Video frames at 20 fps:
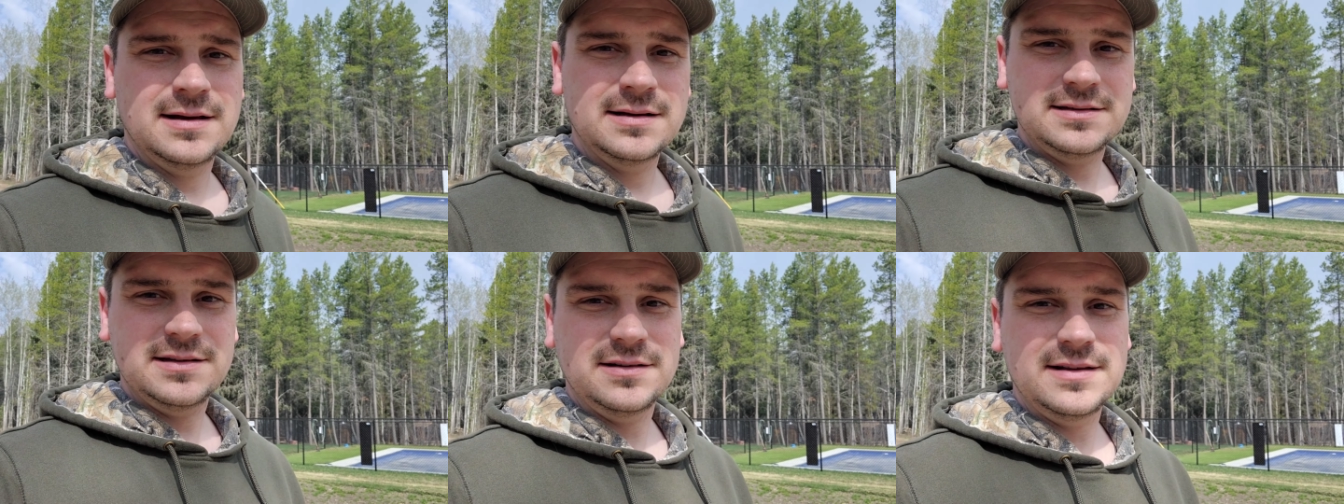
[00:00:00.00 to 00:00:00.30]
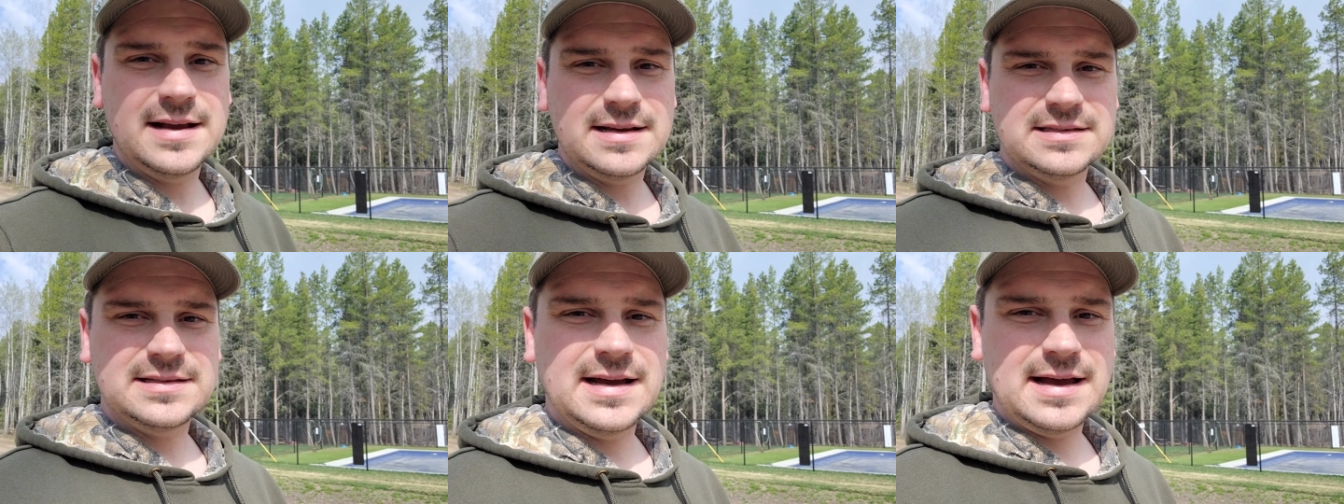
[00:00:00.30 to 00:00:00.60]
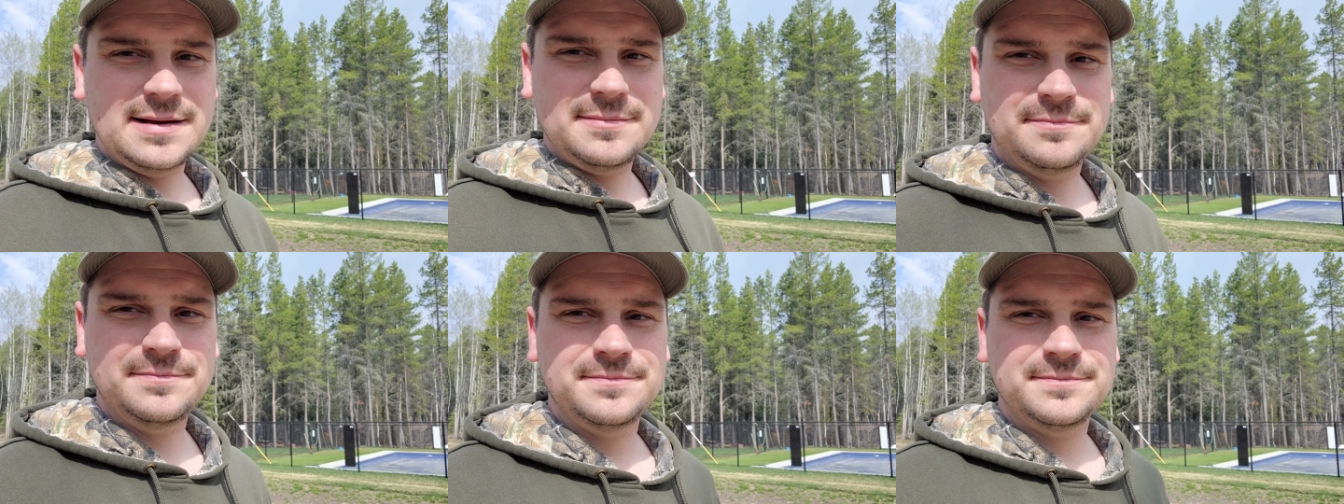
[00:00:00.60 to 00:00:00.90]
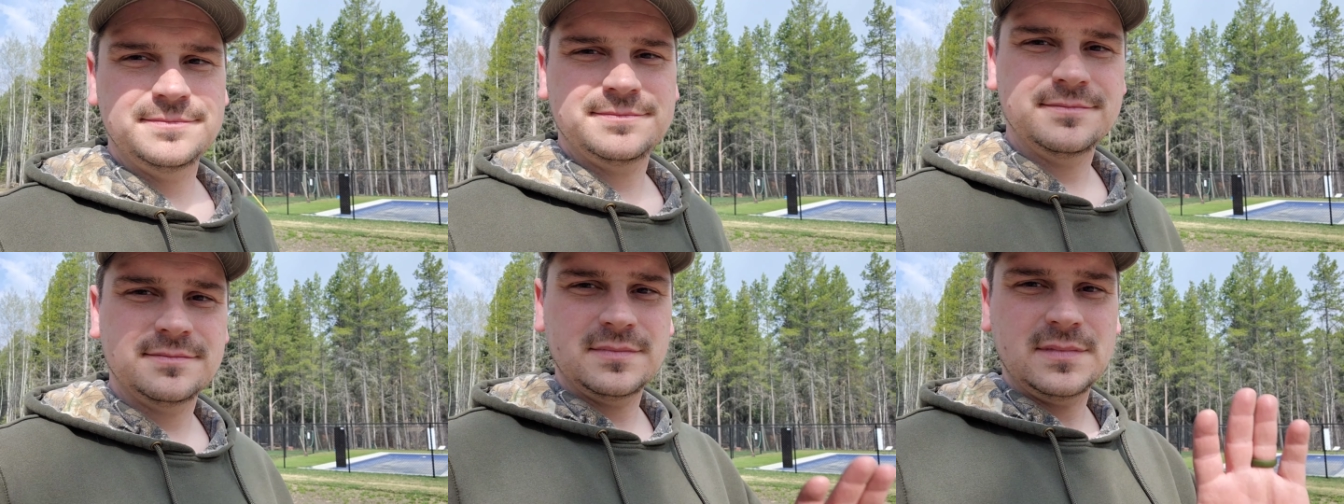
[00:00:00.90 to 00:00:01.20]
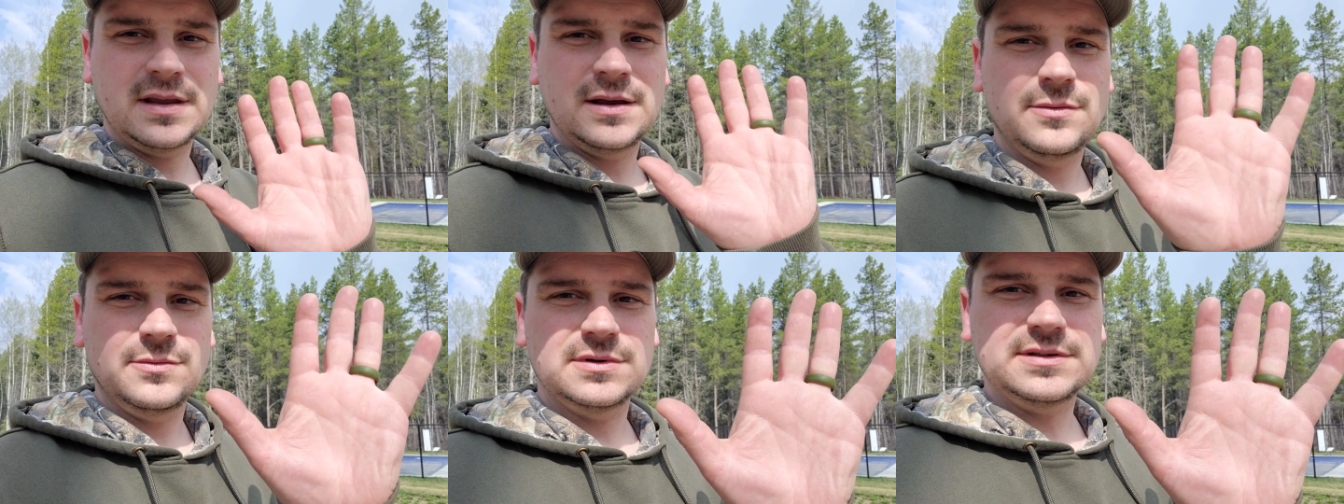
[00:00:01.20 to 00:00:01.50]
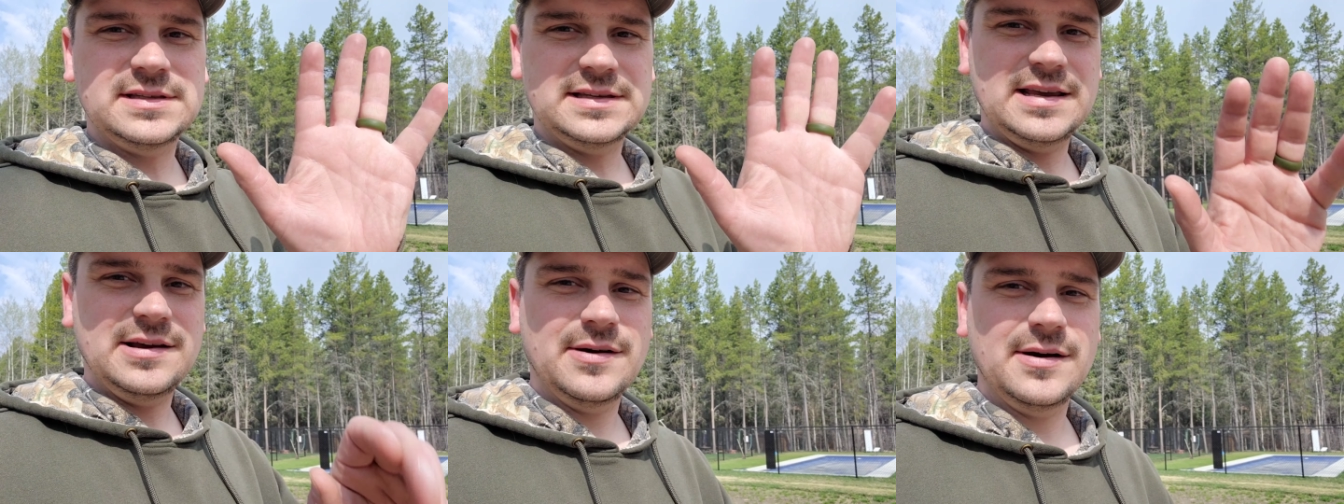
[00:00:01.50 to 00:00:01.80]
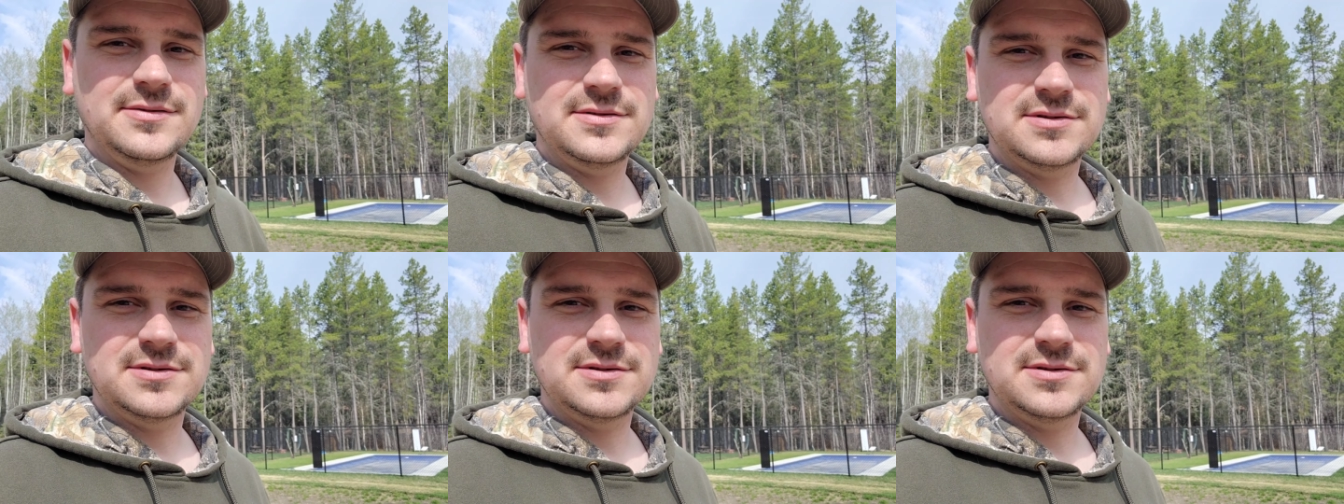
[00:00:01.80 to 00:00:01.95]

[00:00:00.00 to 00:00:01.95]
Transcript: Till next time, we'll see you